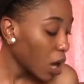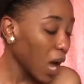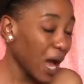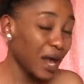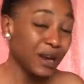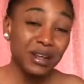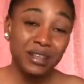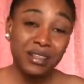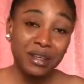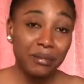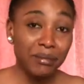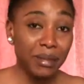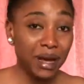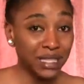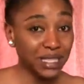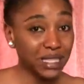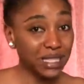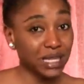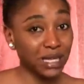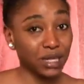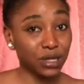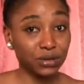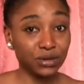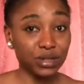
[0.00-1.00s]
Another
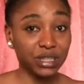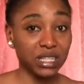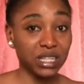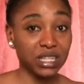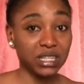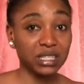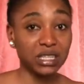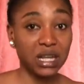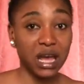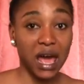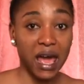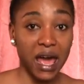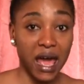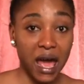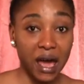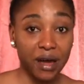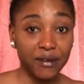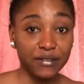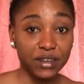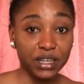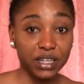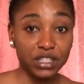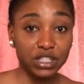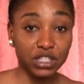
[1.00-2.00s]
magic ingredient I
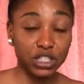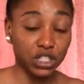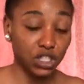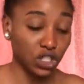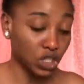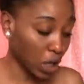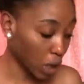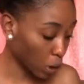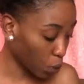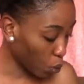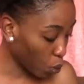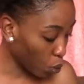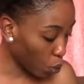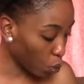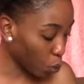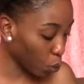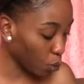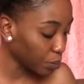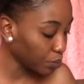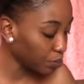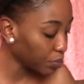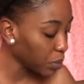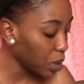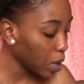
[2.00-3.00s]
have is charcoal,
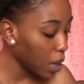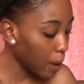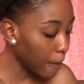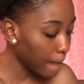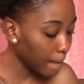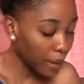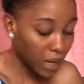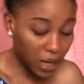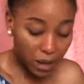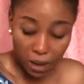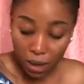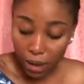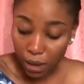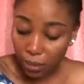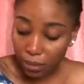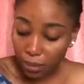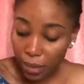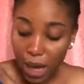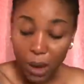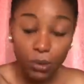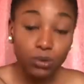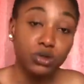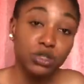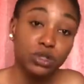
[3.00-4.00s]
but
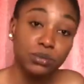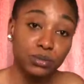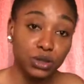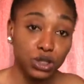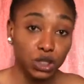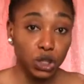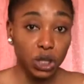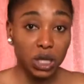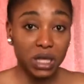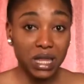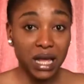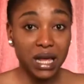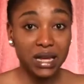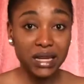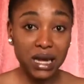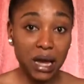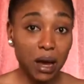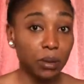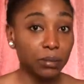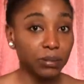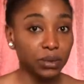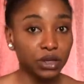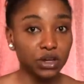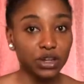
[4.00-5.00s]
I wouldn't be showing that
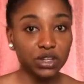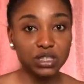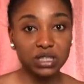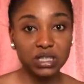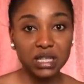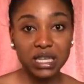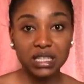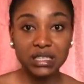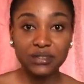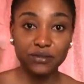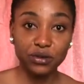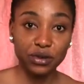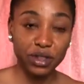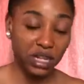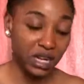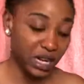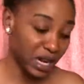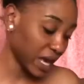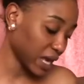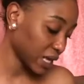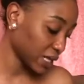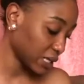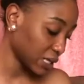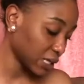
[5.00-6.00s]
now because that's for the
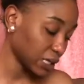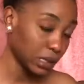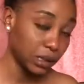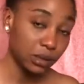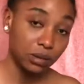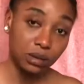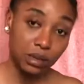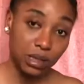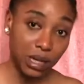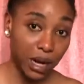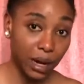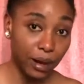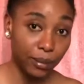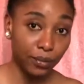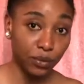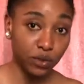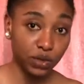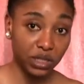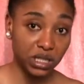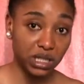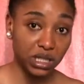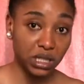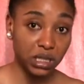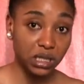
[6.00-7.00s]
nighttime
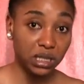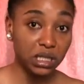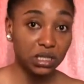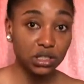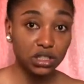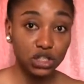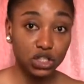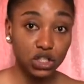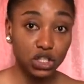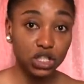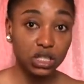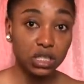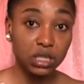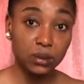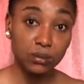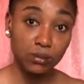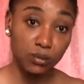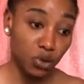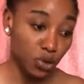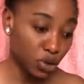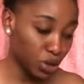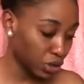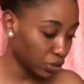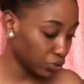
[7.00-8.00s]
routine. This is just the
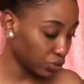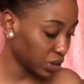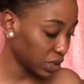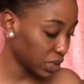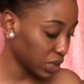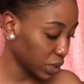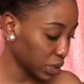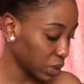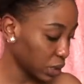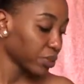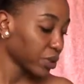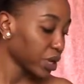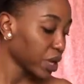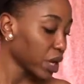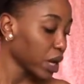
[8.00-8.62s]
morning routine.